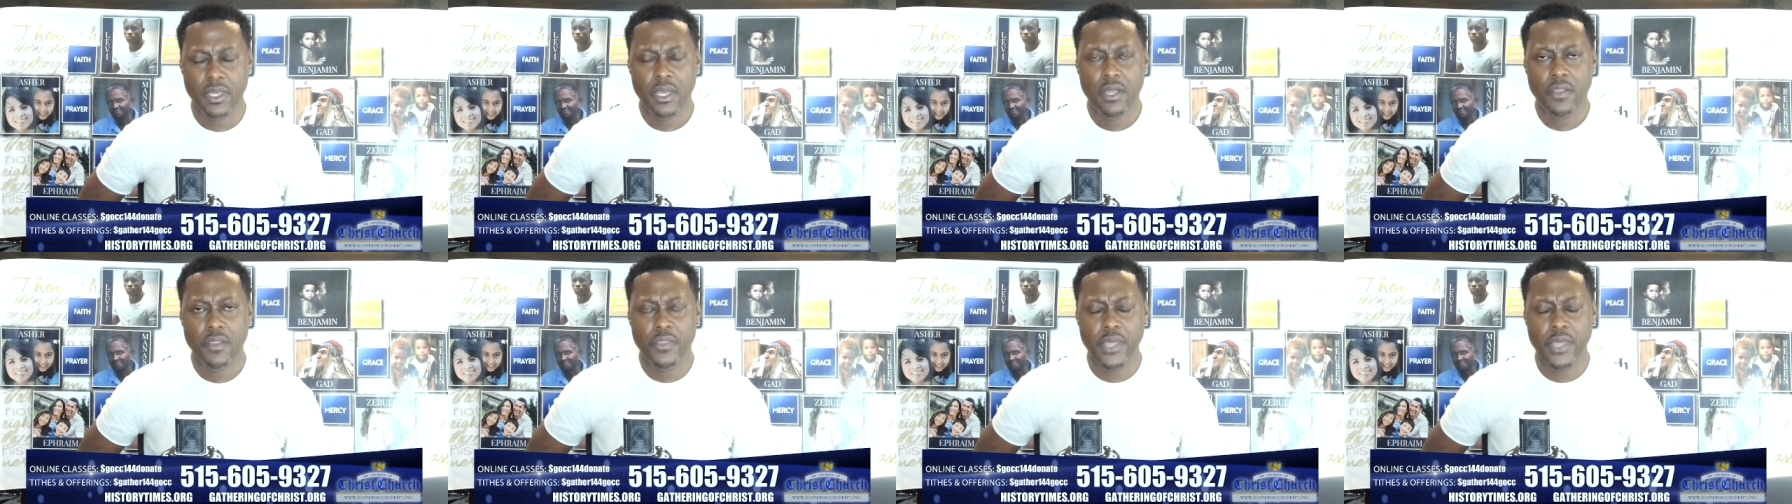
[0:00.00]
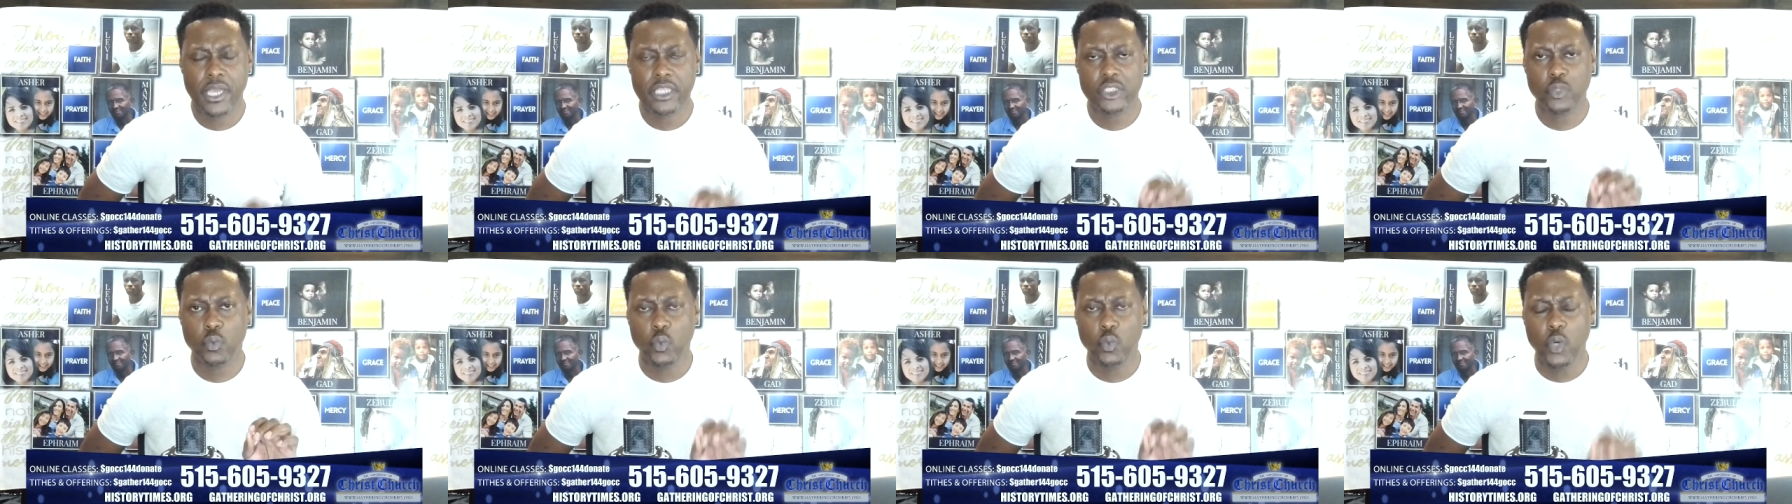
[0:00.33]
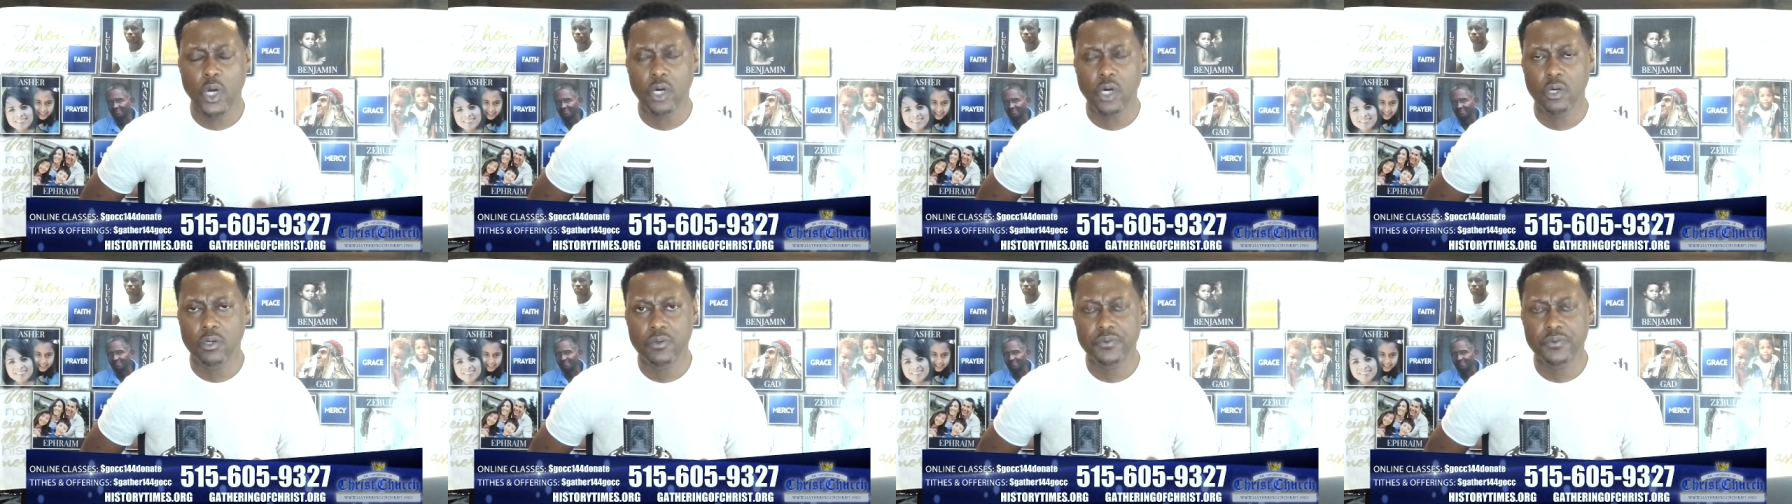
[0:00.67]
There's
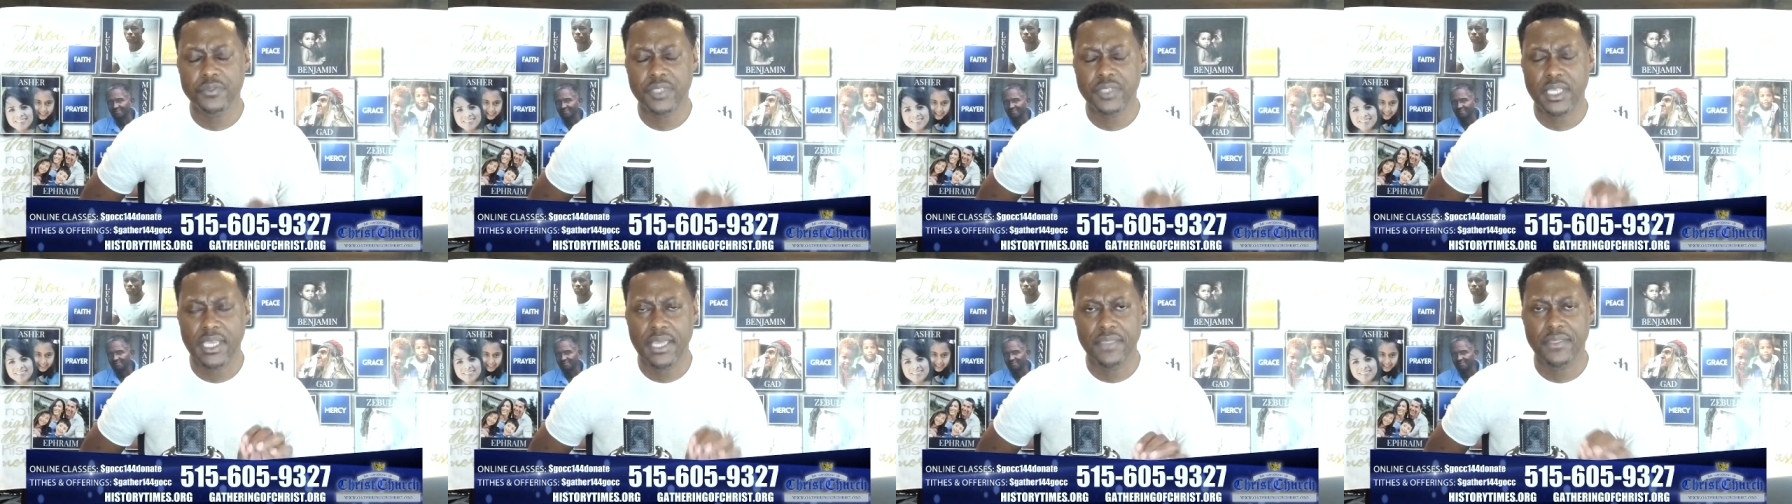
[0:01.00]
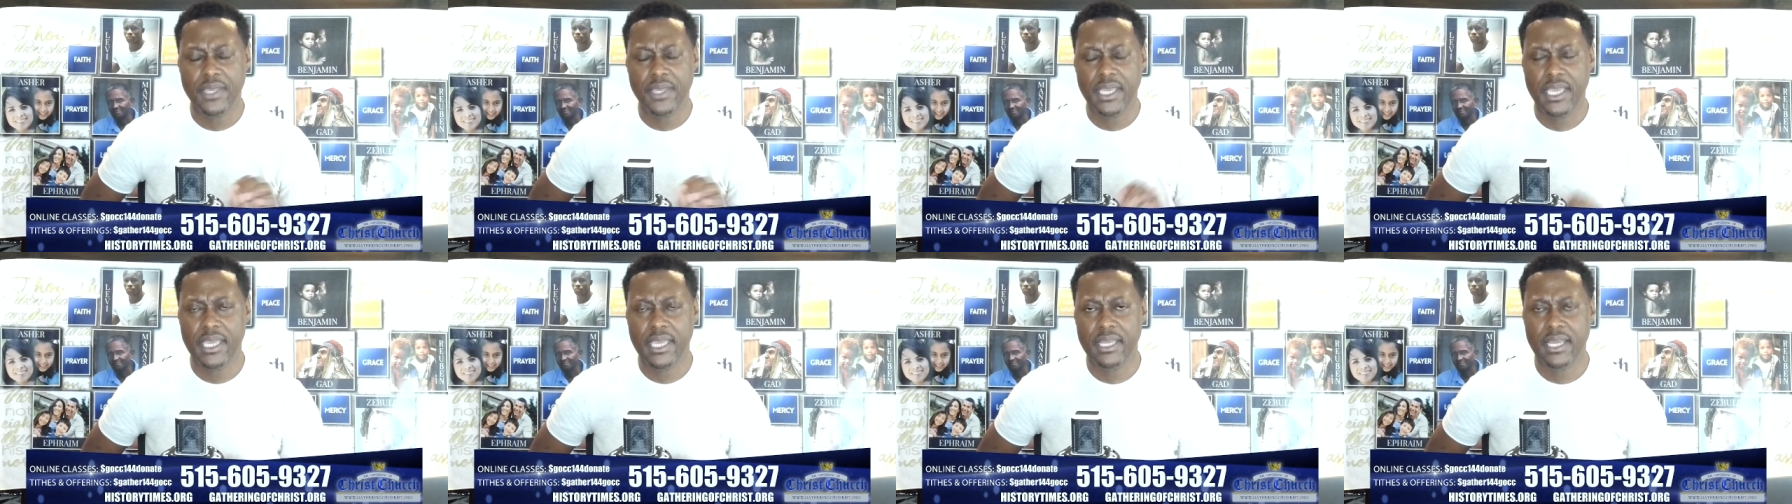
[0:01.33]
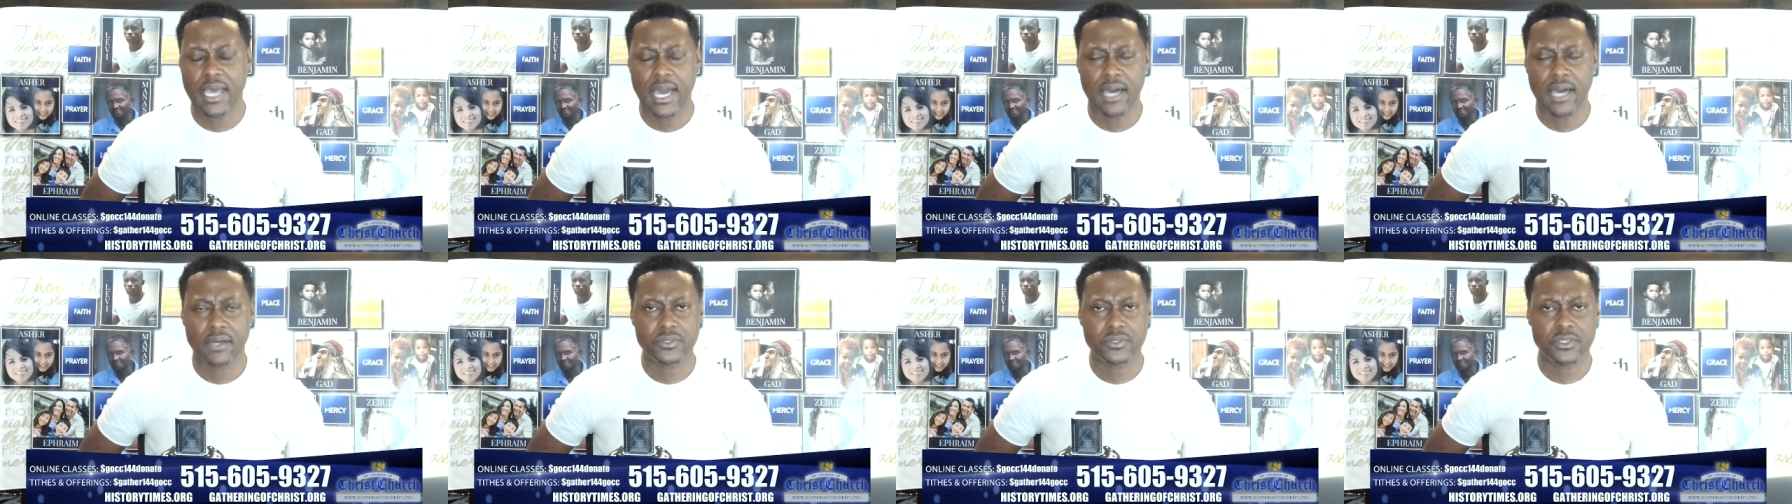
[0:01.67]
wolves in the
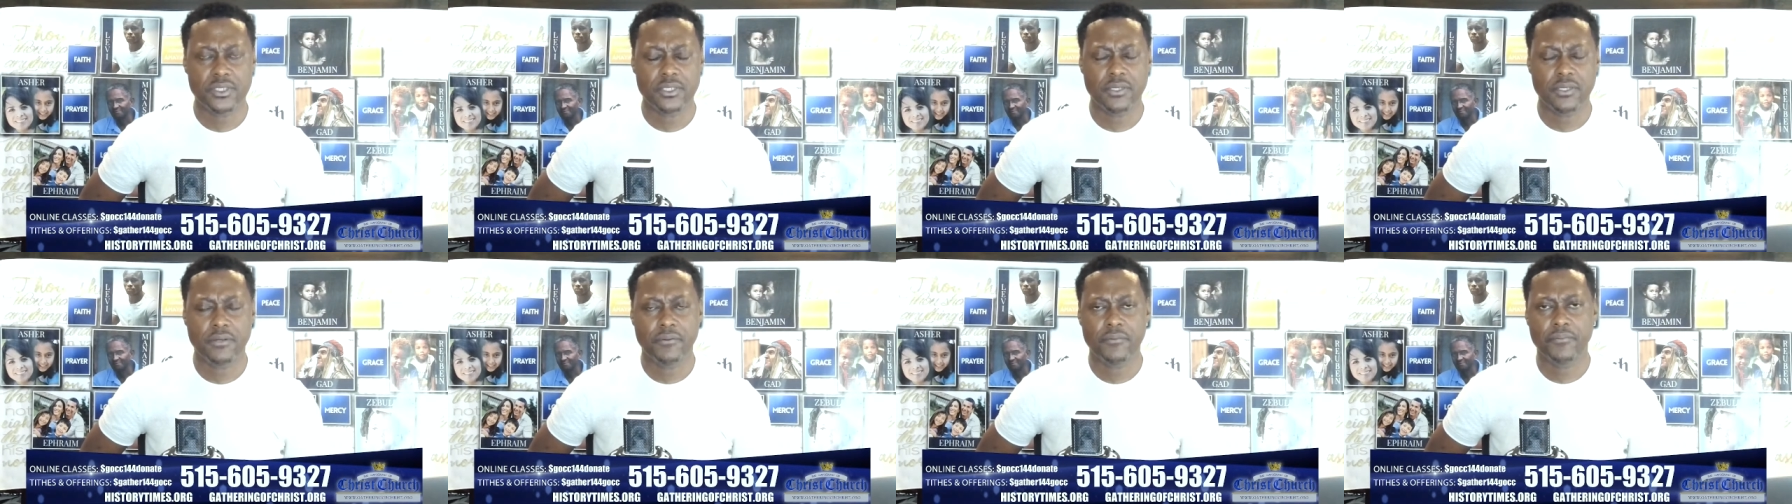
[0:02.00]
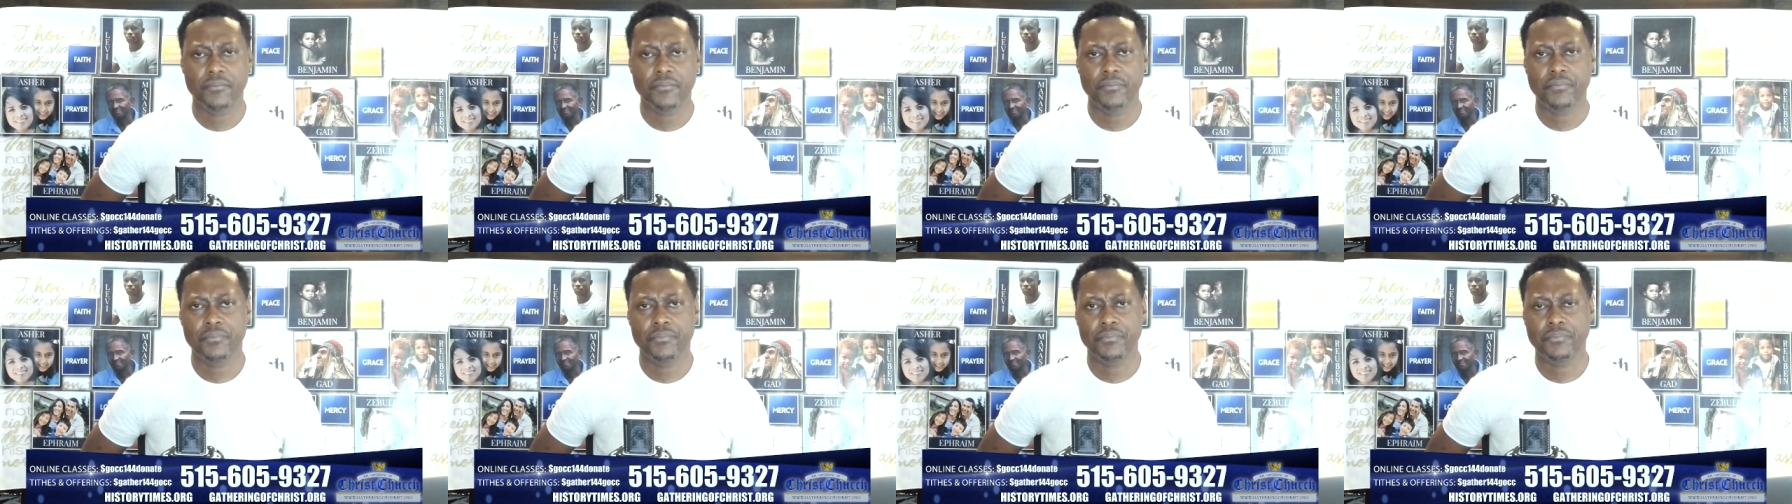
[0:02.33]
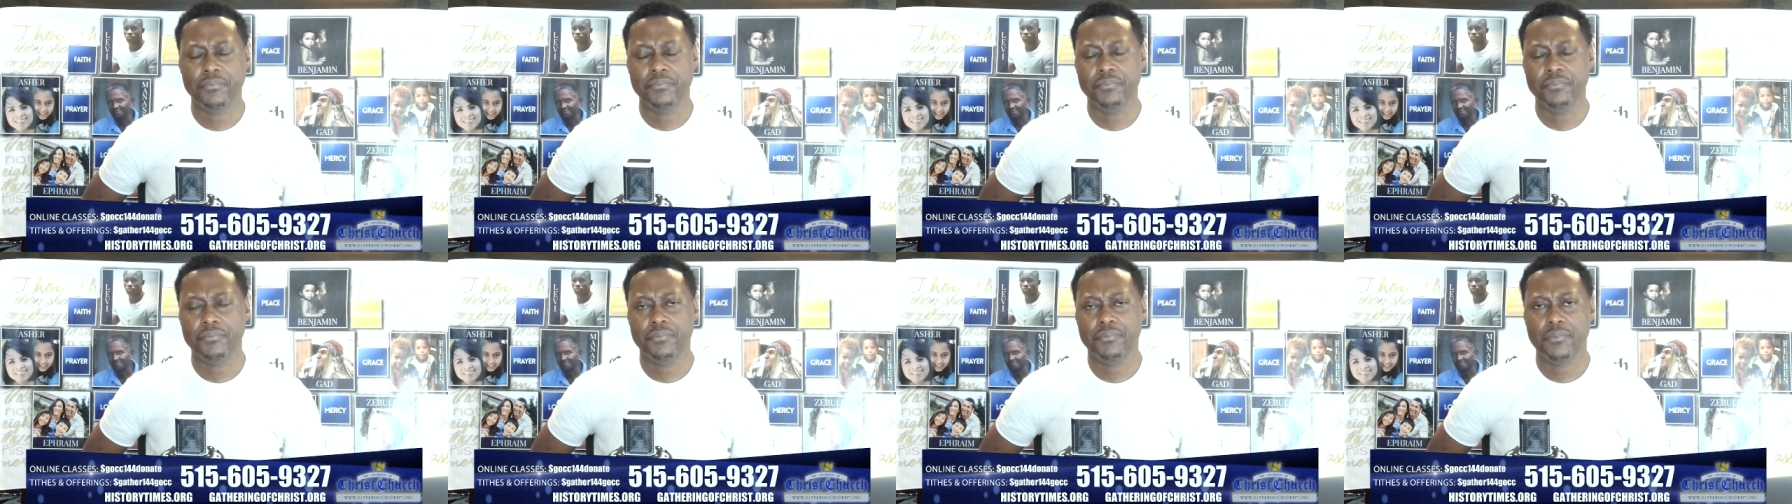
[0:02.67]
henhouse.
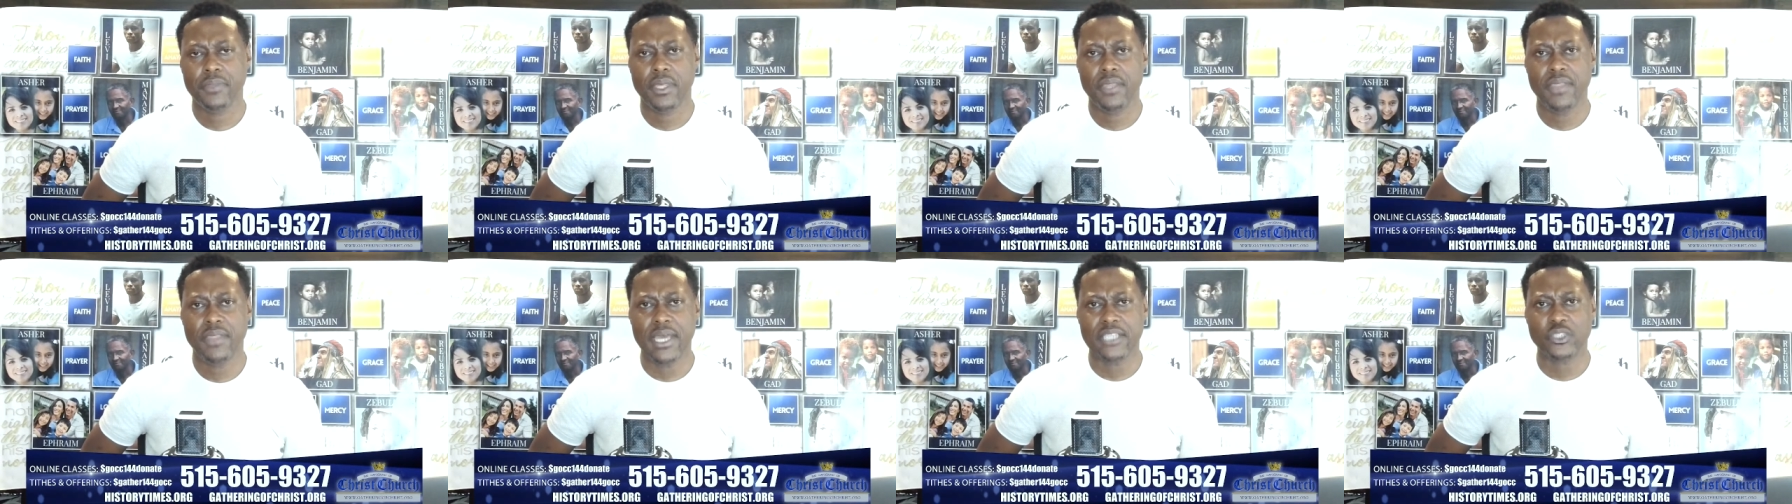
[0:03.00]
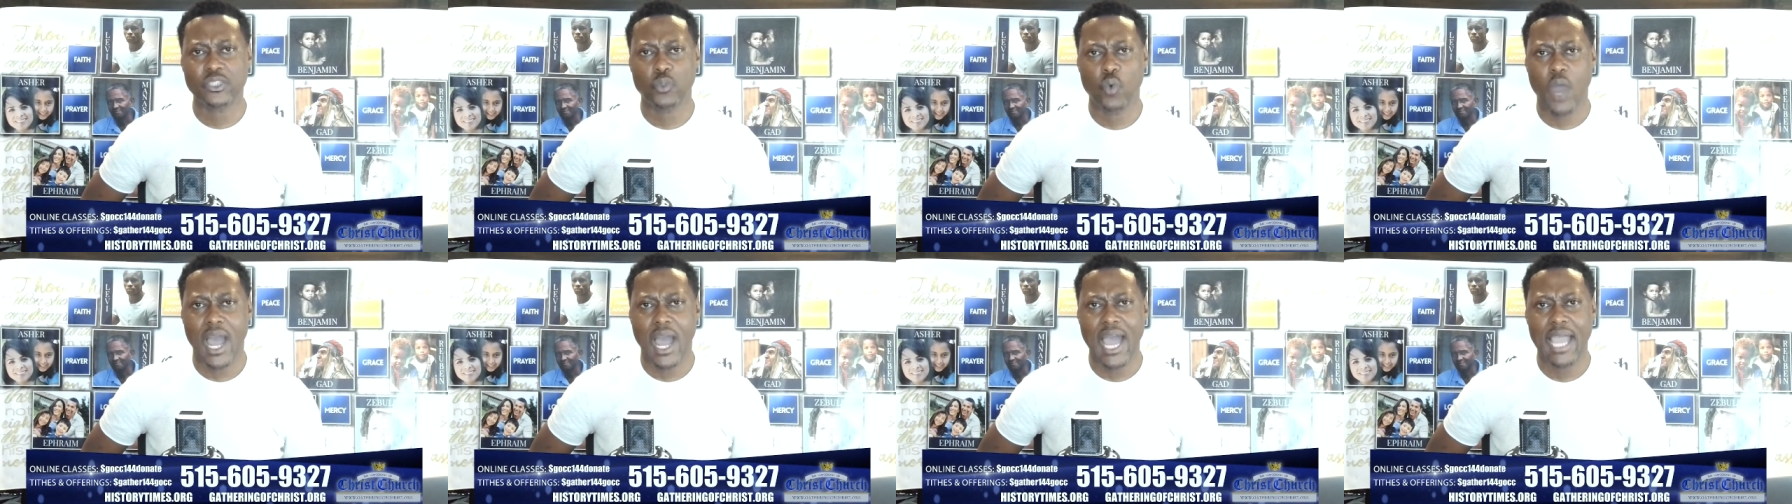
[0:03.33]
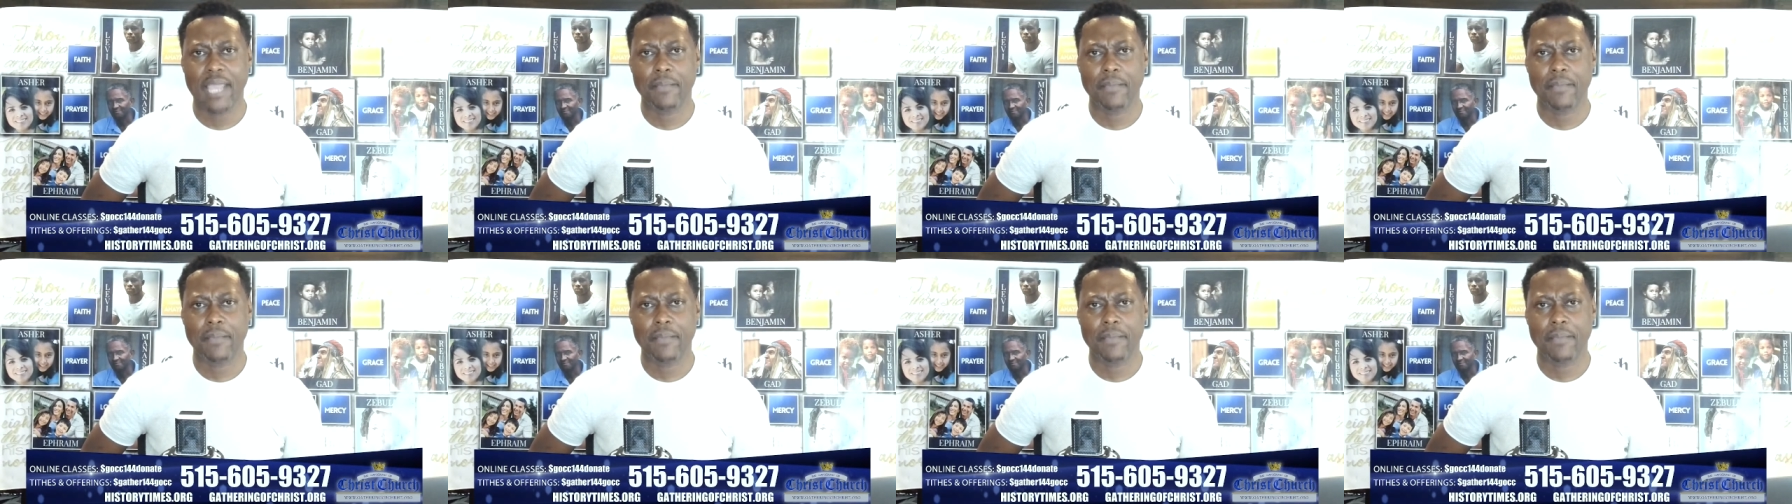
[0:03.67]
That's why.